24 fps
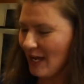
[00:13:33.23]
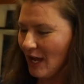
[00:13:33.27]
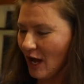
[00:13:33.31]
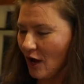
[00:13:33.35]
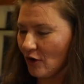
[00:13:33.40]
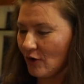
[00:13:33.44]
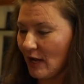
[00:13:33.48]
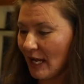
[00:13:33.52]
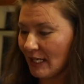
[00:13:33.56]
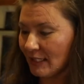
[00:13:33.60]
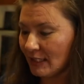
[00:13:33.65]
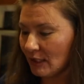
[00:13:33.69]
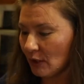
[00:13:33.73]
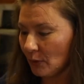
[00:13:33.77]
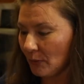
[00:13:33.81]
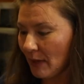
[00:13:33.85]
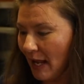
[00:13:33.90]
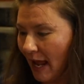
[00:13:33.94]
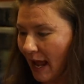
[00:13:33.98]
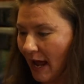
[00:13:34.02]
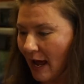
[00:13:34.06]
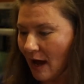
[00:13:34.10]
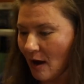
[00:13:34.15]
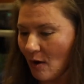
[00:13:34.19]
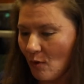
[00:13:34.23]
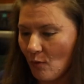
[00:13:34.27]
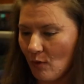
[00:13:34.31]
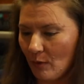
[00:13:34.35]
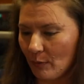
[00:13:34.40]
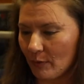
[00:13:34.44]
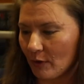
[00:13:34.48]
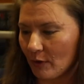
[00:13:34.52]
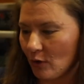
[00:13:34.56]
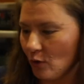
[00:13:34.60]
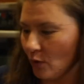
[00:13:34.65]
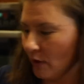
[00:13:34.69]
Okay, so now what
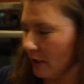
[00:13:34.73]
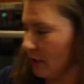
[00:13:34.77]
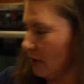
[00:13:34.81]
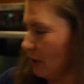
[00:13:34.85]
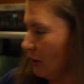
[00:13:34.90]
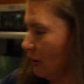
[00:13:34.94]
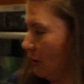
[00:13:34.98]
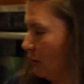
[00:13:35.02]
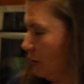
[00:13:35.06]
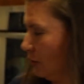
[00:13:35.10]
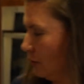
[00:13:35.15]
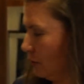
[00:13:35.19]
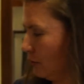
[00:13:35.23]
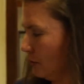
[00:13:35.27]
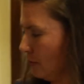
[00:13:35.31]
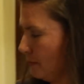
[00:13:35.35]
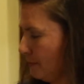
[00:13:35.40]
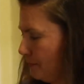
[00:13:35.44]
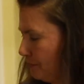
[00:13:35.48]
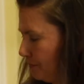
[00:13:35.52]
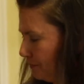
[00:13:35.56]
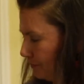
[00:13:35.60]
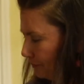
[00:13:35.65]
we're going to do